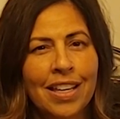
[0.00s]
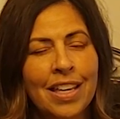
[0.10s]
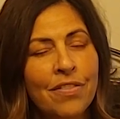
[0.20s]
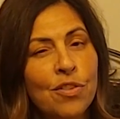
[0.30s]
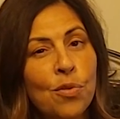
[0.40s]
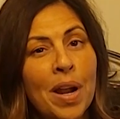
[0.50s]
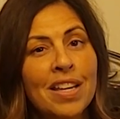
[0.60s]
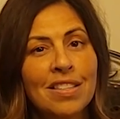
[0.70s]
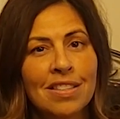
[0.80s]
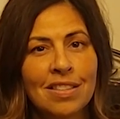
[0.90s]
Give
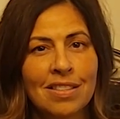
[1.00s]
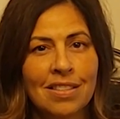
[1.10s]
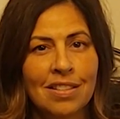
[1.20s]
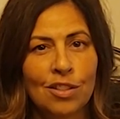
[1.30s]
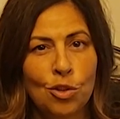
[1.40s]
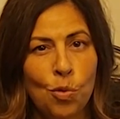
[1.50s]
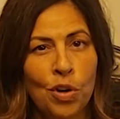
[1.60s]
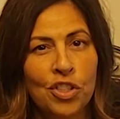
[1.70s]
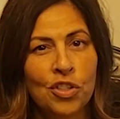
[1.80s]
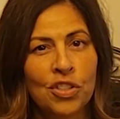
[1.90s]
grace
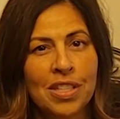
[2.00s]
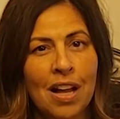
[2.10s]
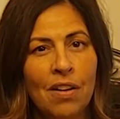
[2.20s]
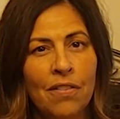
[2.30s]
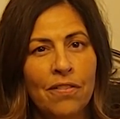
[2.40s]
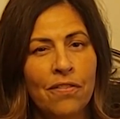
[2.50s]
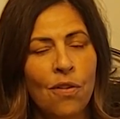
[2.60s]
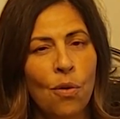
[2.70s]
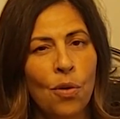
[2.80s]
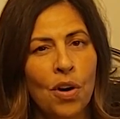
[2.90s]
towards yourself
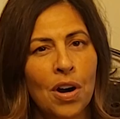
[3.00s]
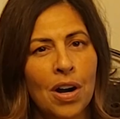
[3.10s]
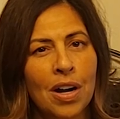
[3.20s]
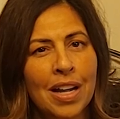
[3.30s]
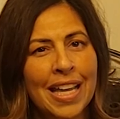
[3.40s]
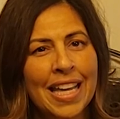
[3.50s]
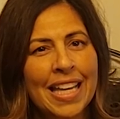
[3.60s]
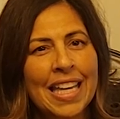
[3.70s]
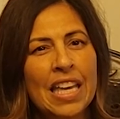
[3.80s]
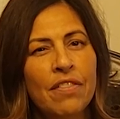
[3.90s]
for
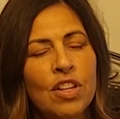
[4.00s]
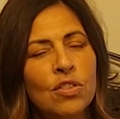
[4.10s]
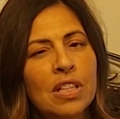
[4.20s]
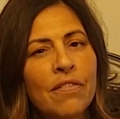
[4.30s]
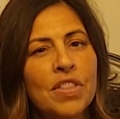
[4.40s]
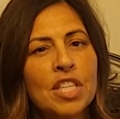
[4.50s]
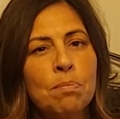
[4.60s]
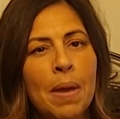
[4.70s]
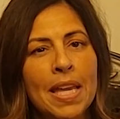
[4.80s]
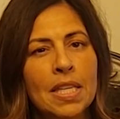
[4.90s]
giving yourself the
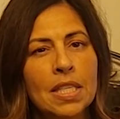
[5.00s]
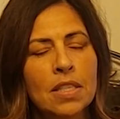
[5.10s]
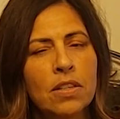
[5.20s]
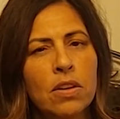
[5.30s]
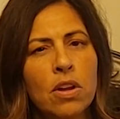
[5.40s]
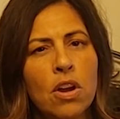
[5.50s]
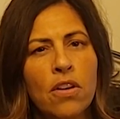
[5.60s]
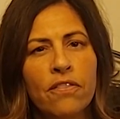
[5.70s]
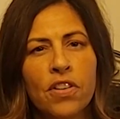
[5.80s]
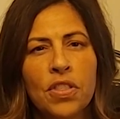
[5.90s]
space
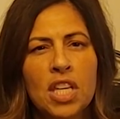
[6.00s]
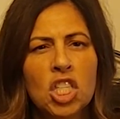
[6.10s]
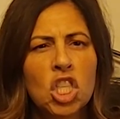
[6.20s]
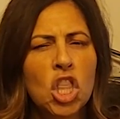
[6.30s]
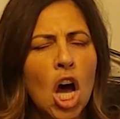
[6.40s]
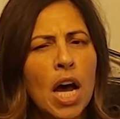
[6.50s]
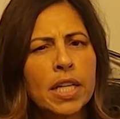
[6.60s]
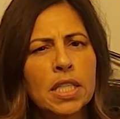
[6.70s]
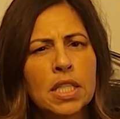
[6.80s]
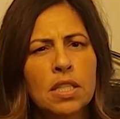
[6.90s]
for these
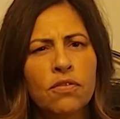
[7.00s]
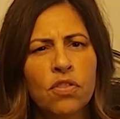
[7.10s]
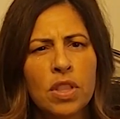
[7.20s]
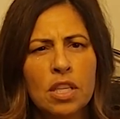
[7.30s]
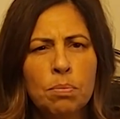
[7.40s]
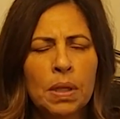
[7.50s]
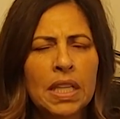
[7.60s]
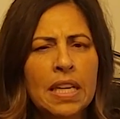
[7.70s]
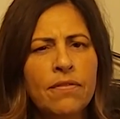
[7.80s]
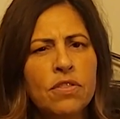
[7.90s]
thoughts, for these
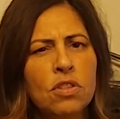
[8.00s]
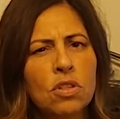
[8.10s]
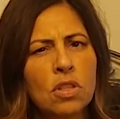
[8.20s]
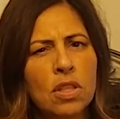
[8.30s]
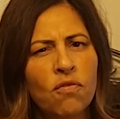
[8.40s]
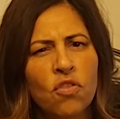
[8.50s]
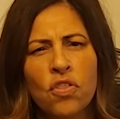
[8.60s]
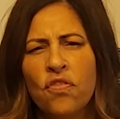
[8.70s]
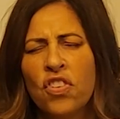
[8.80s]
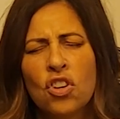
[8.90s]
beliefs,
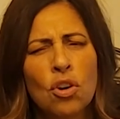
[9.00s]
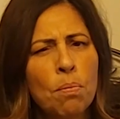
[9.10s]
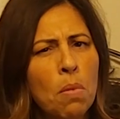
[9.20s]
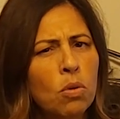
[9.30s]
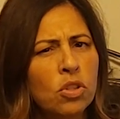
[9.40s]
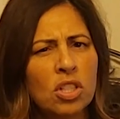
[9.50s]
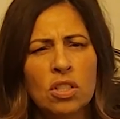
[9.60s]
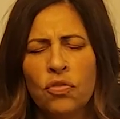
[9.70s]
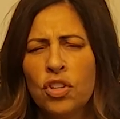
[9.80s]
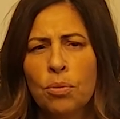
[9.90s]
for your
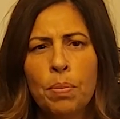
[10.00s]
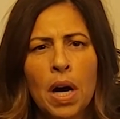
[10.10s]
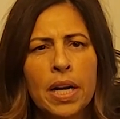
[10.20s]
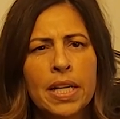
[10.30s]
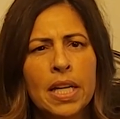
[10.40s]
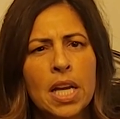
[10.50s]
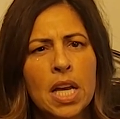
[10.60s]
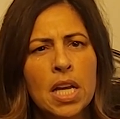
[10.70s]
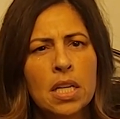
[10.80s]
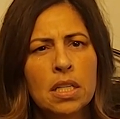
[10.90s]
emotions, for your body
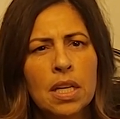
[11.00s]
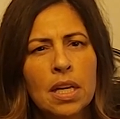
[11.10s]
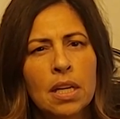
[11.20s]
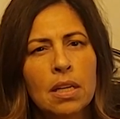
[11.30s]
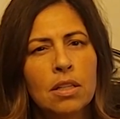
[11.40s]
to